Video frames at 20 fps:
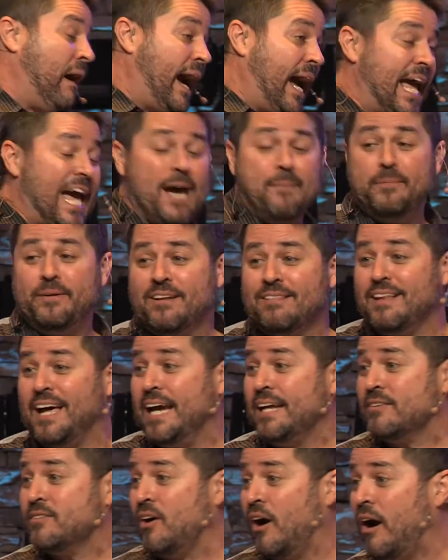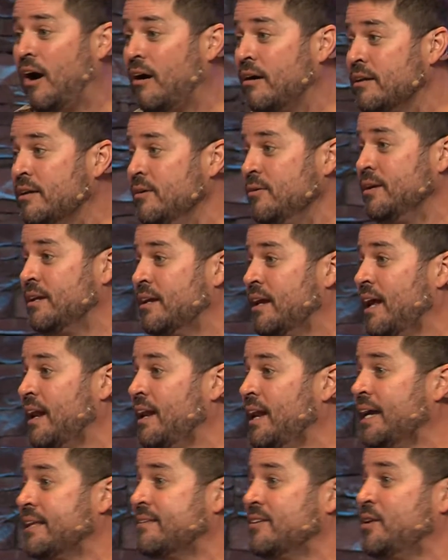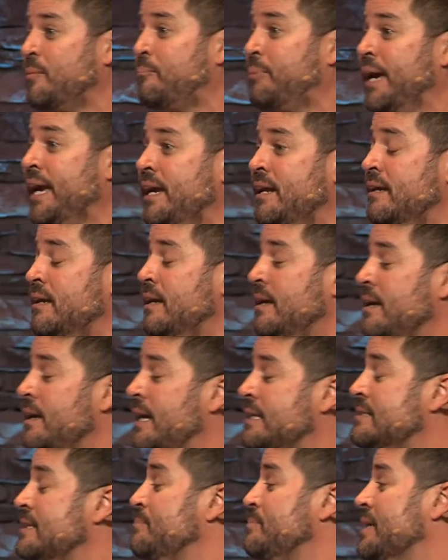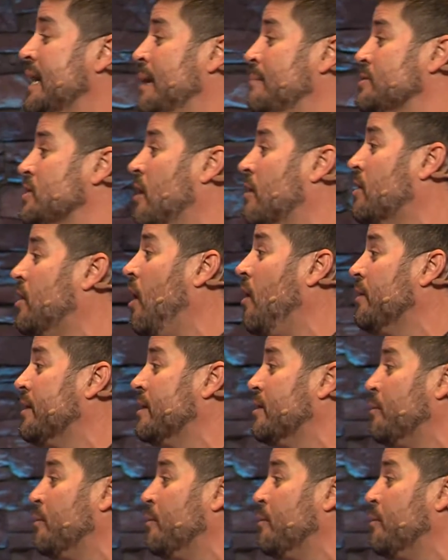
I happen to like to argue and I like to debate, and sometimes I'll call it